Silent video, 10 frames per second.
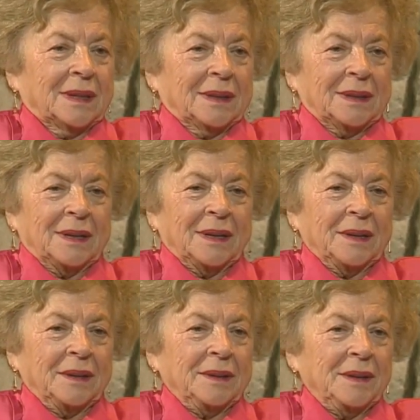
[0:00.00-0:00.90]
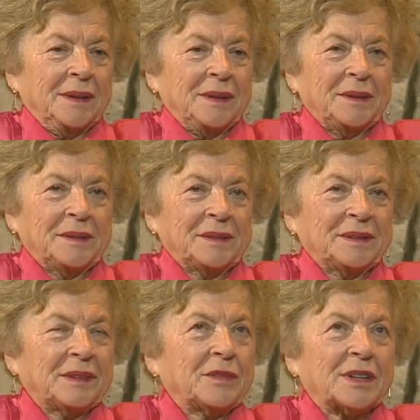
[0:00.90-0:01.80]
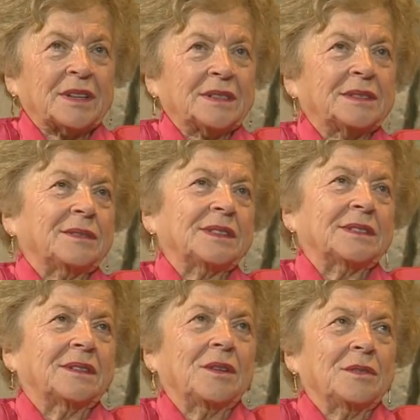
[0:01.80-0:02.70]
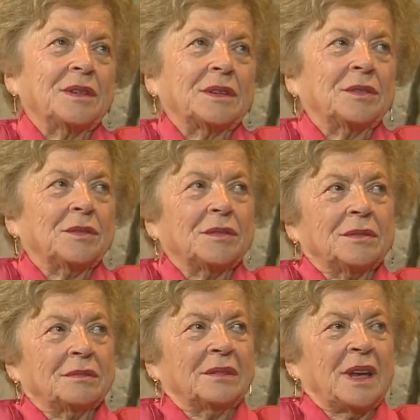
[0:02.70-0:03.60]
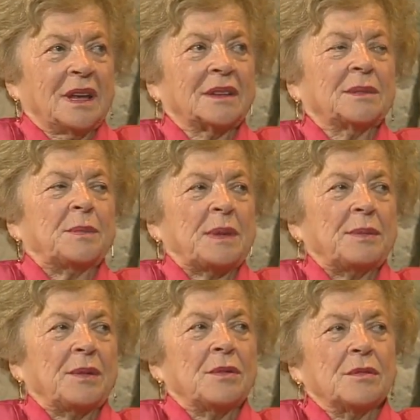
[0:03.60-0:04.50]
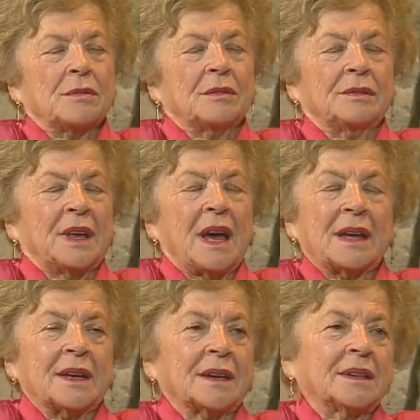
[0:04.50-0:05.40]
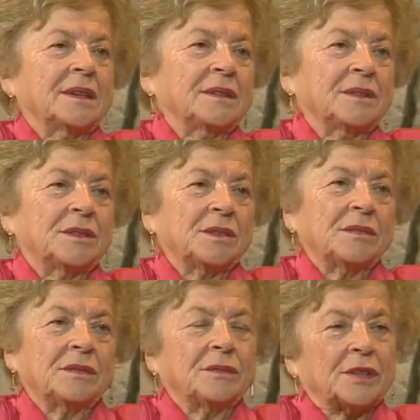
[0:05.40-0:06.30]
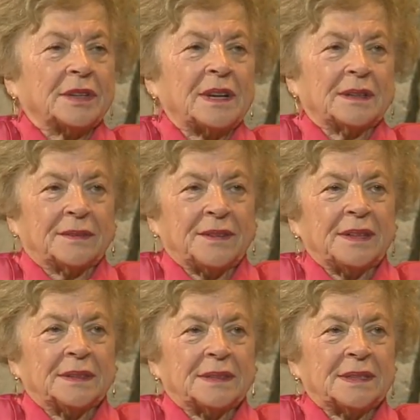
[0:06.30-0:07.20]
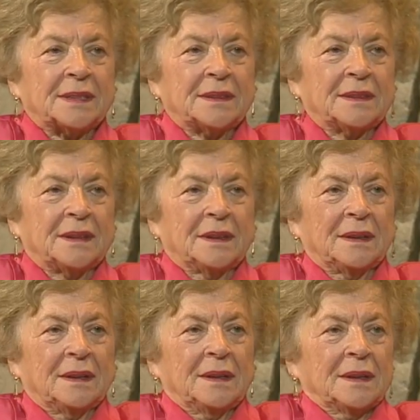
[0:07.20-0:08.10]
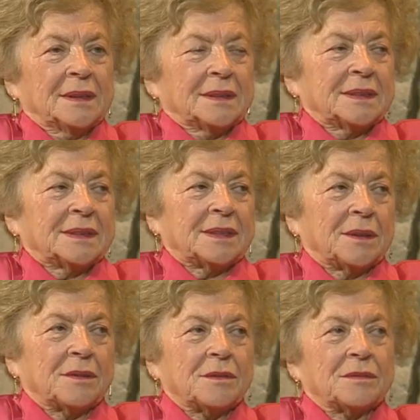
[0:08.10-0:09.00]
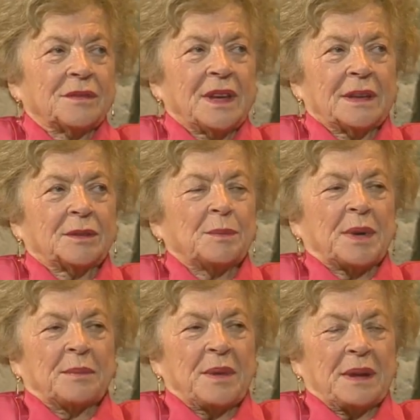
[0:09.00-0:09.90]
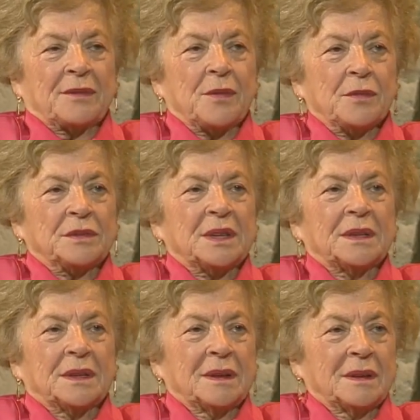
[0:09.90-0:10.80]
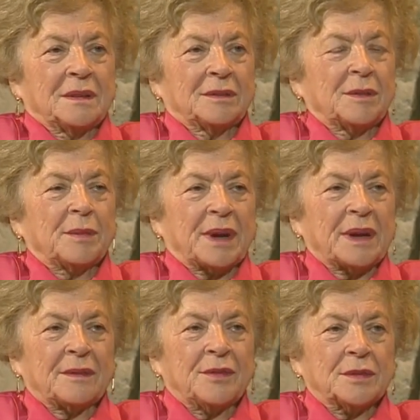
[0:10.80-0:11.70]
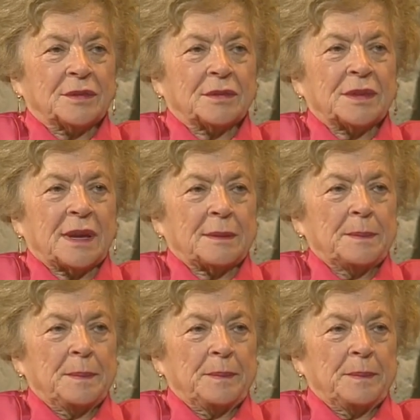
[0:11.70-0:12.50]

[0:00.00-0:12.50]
And uh, the workers was going to, we had people who we hired to work in the fields. So we had to prepare food and to bring food to them.